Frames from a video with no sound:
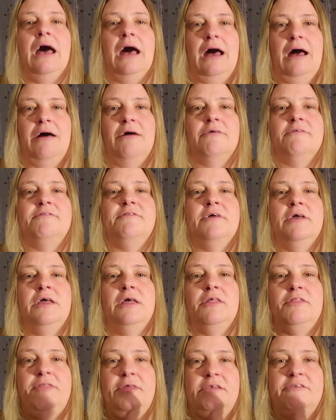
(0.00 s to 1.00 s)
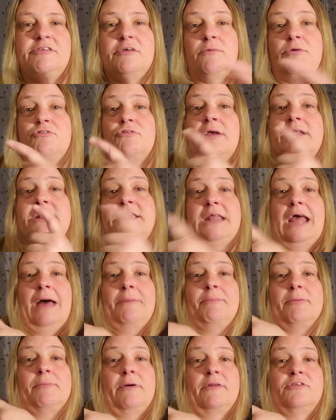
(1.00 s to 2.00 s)
of things that were trying to
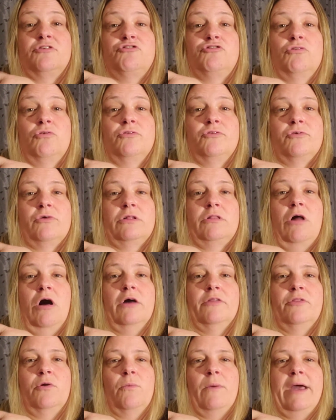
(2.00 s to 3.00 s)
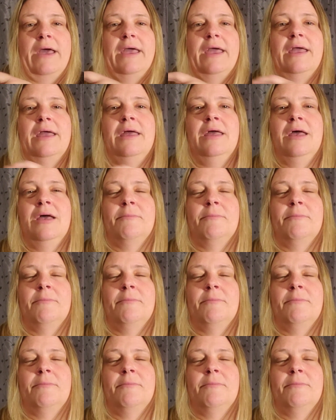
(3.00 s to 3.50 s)
tap him on the shoulder along the way.